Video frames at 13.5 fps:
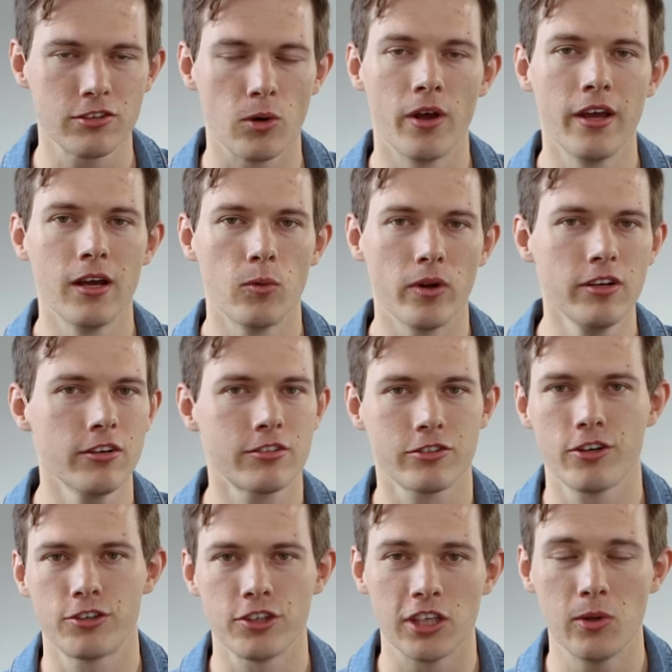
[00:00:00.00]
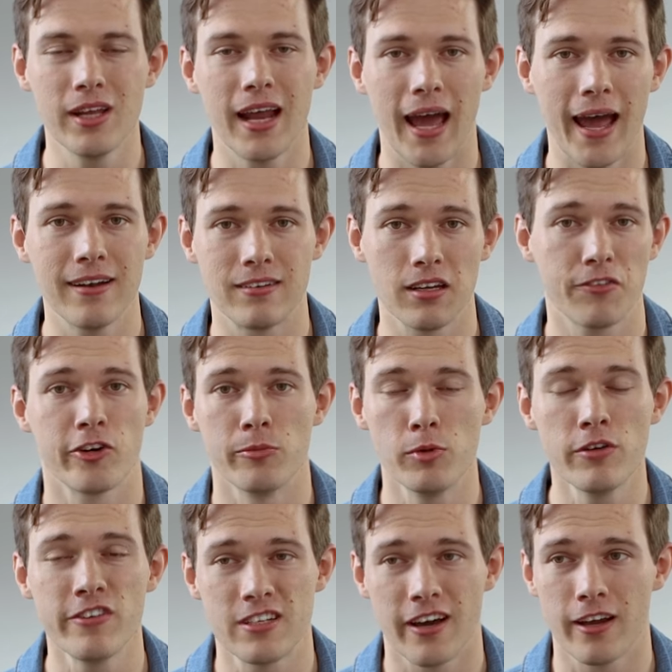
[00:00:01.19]
So when you're searching, you can add different
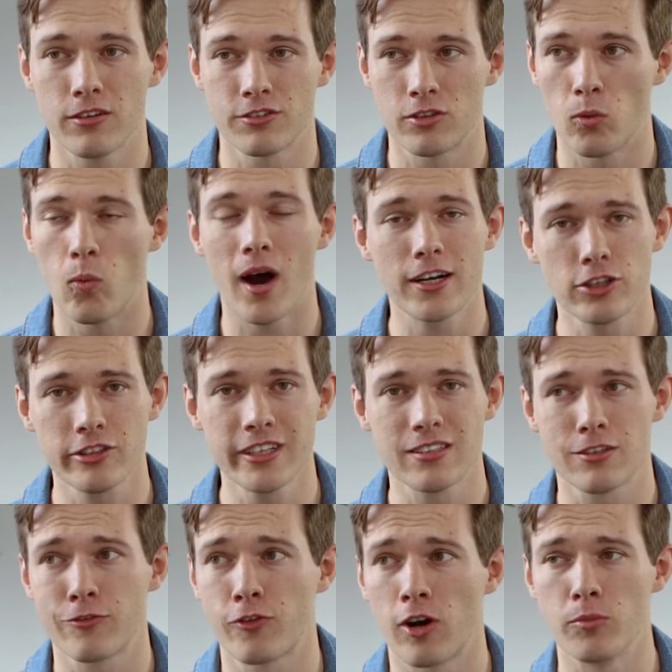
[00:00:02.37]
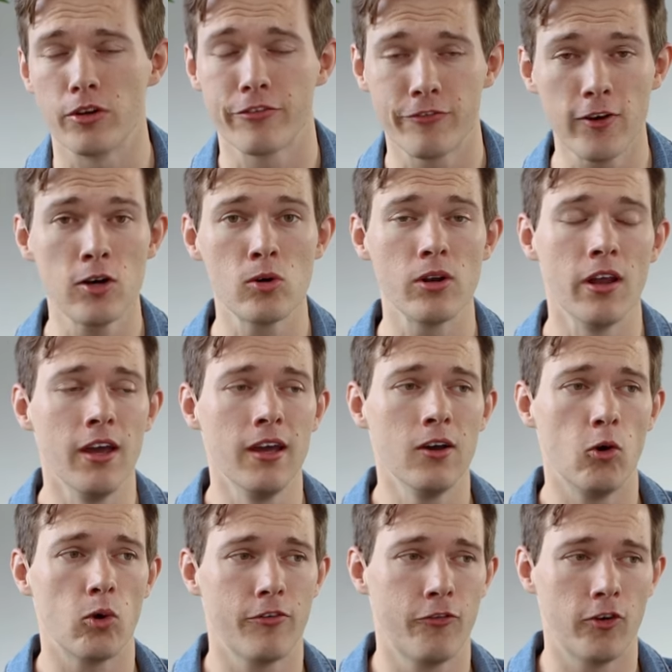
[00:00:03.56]
movie titles to watch list from your phone
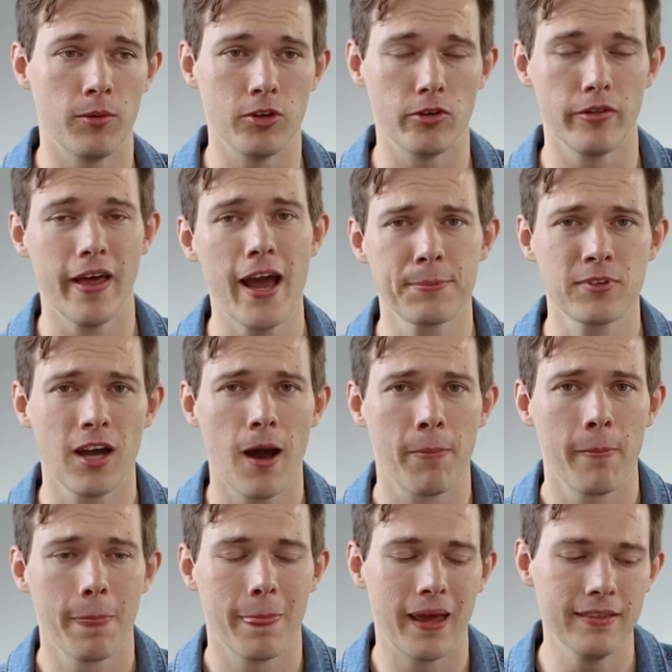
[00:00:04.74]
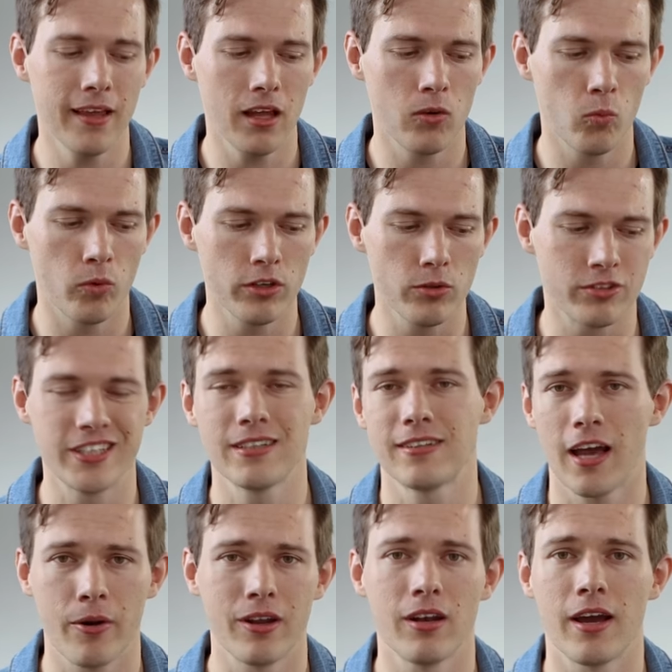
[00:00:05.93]
or from your laptop and then when you sit
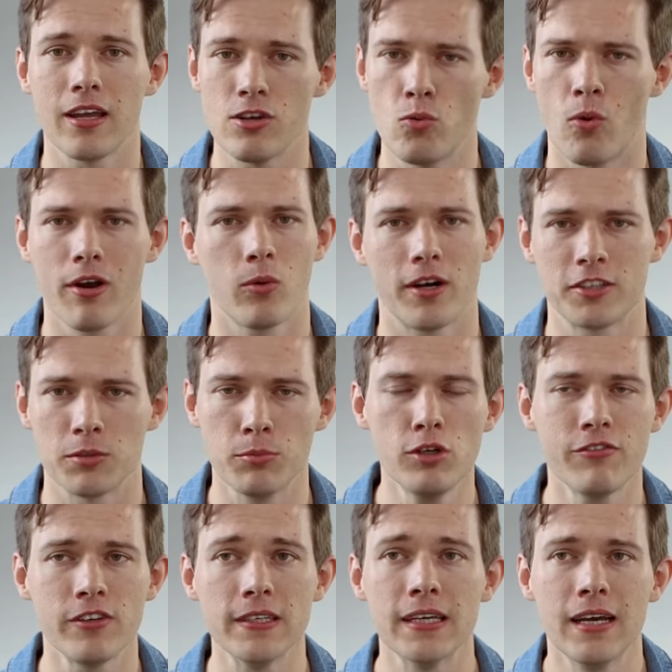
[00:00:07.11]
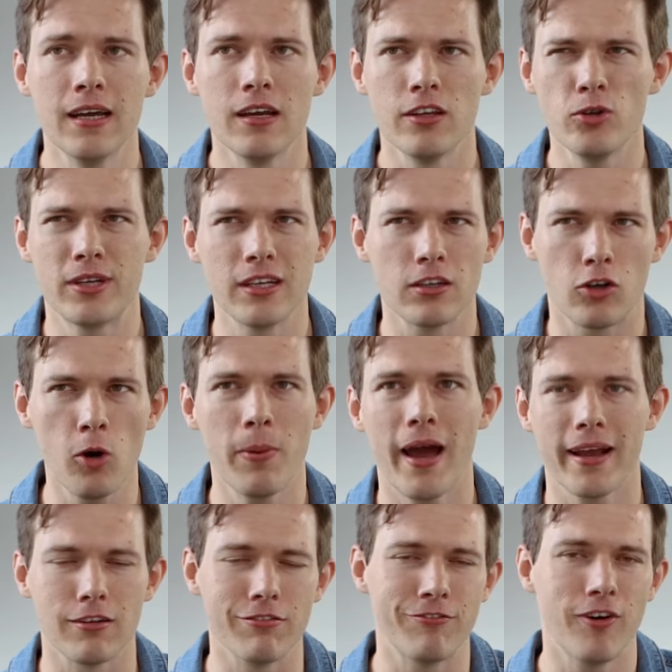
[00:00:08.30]
down at night and you want to watch a movie, you can go
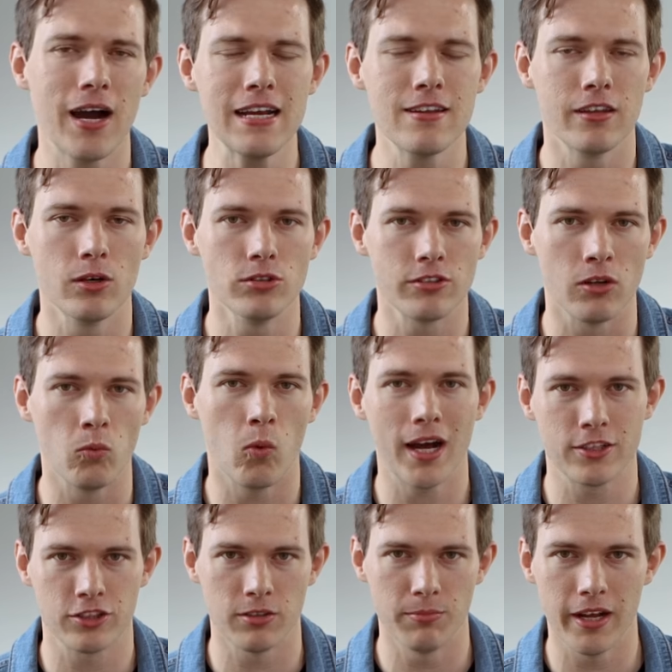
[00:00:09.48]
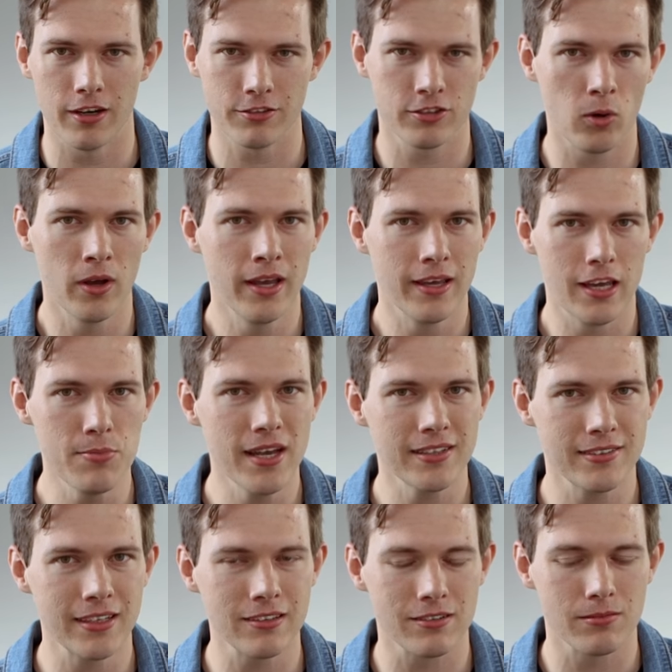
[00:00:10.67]
back and find those and watch them there. So it
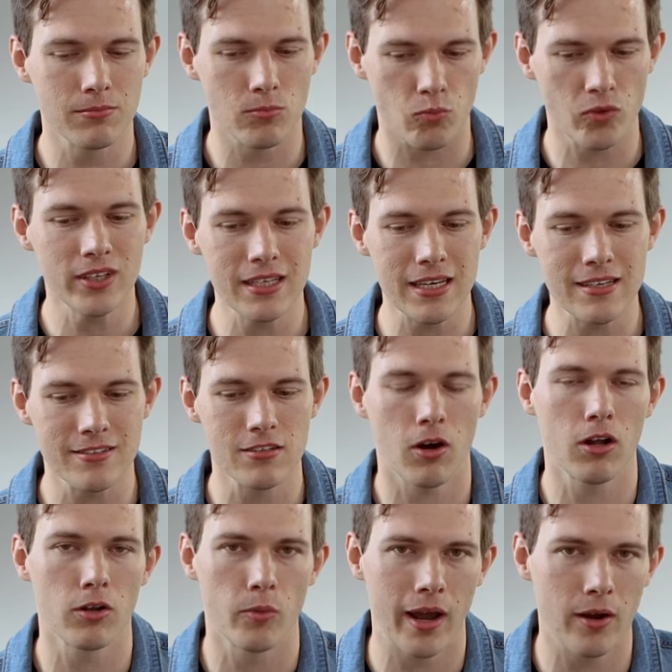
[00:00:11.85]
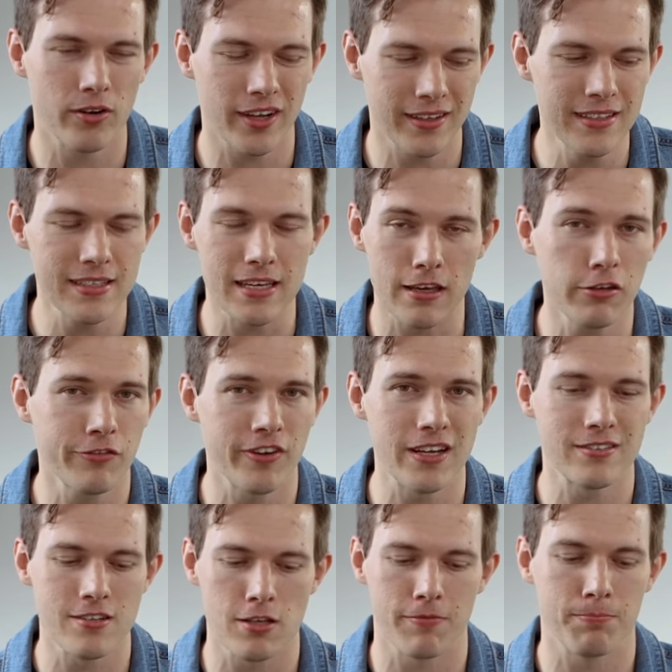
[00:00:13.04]
makes things really easy all around. I think the
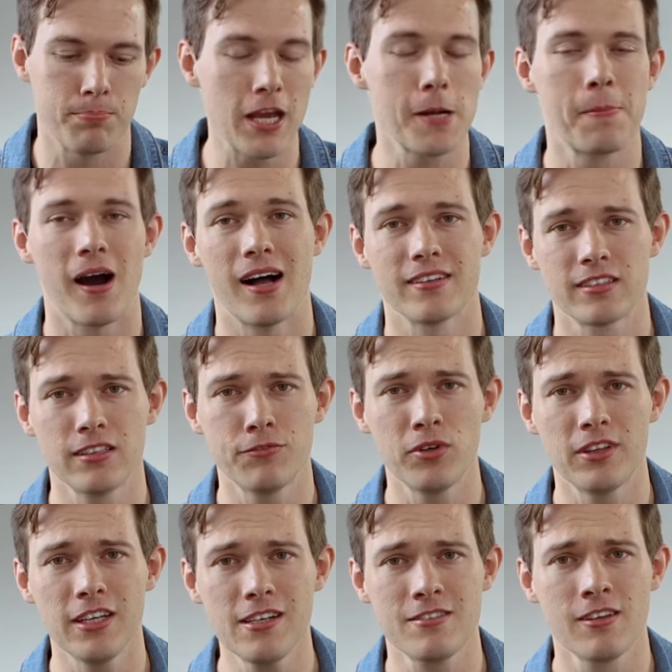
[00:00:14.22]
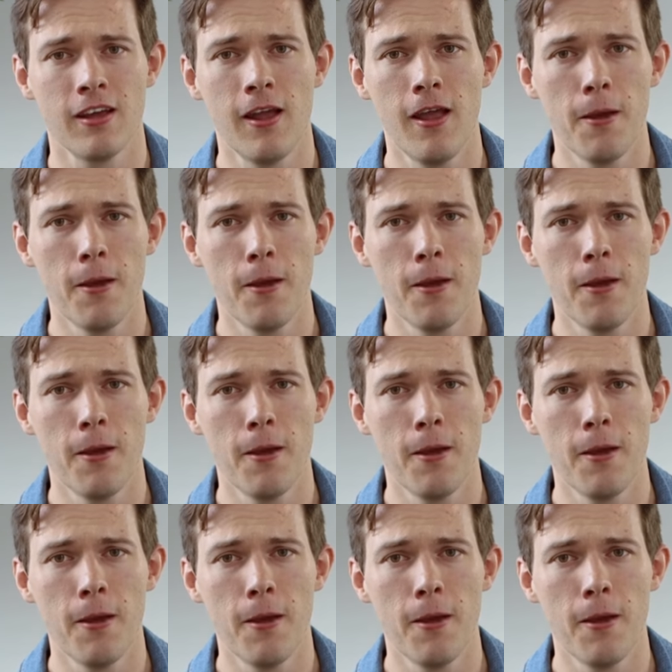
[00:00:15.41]
interface is a big positive with this.